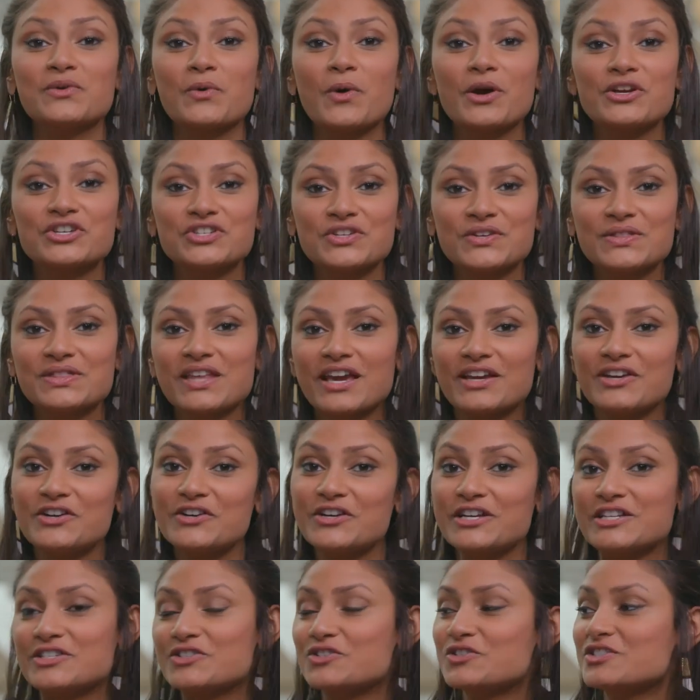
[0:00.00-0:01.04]
question that
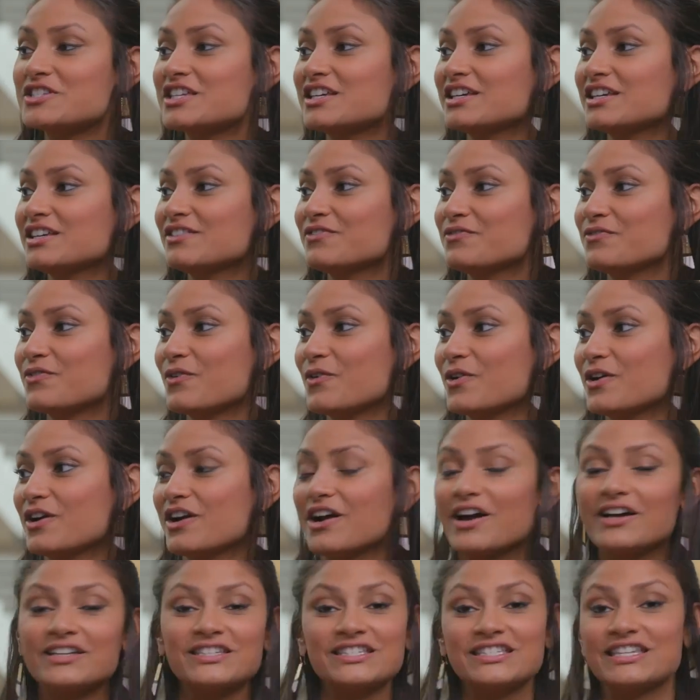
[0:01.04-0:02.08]
you're interested
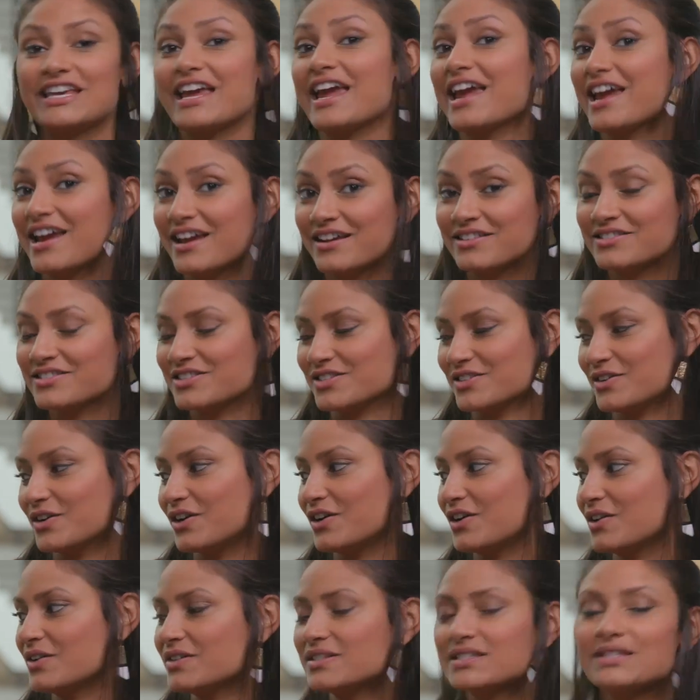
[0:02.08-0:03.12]
for us to
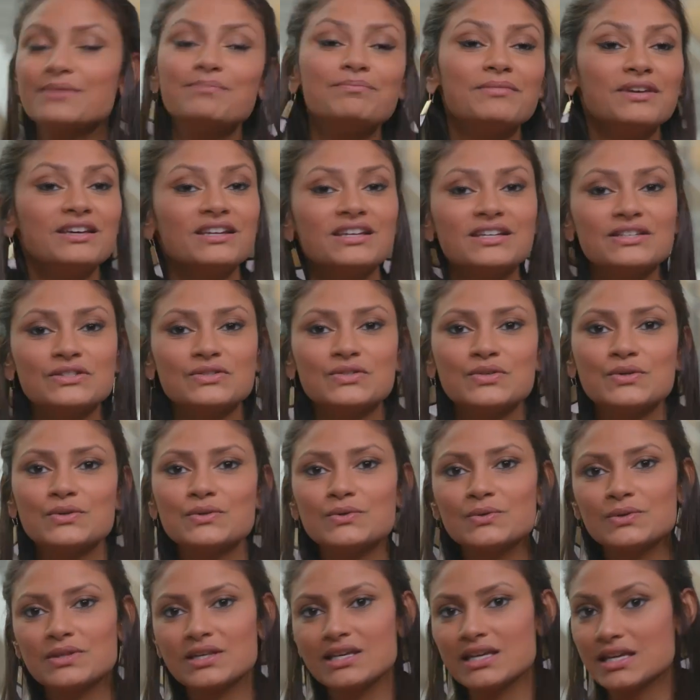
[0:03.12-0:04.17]
answer, submit it
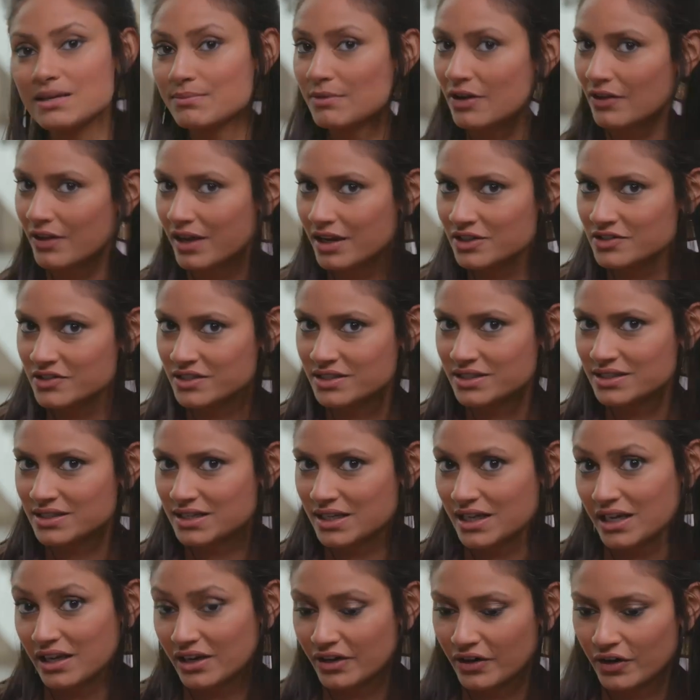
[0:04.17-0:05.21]
to the email
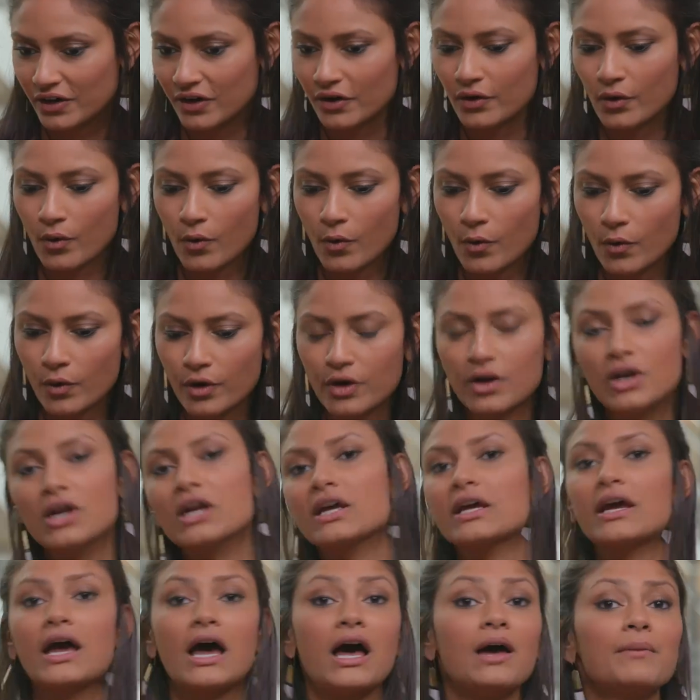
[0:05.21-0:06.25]
address here or
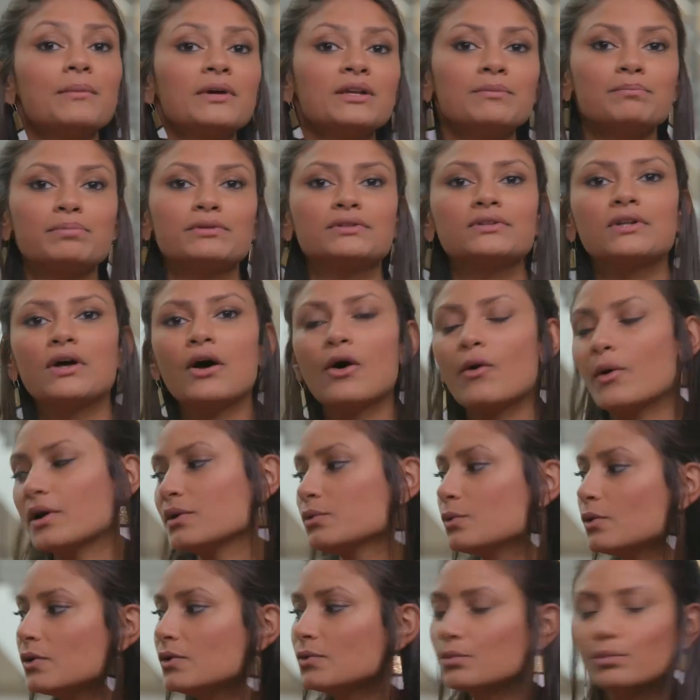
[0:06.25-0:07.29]
comment below
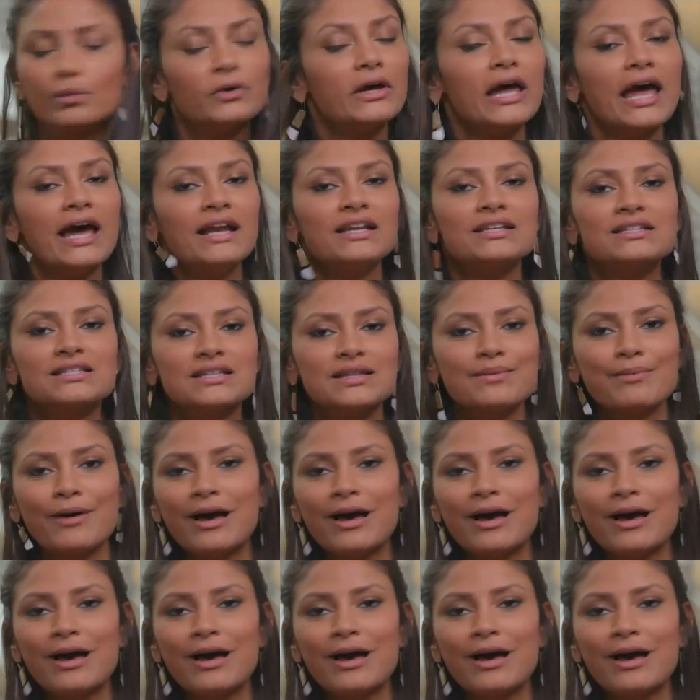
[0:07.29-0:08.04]
and we'll, we'll add it to the